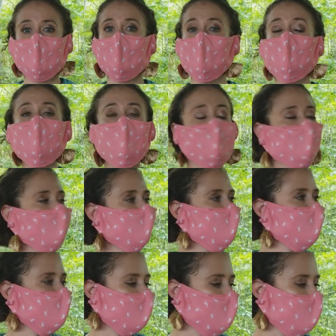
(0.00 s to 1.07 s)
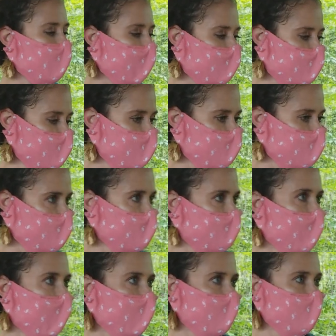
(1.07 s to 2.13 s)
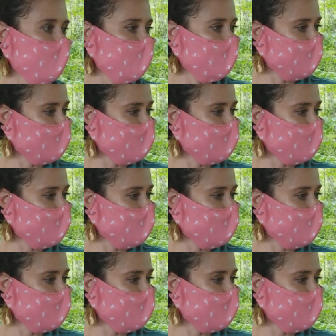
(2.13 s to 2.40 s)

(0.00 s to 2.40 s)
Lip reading: be released back into the wild.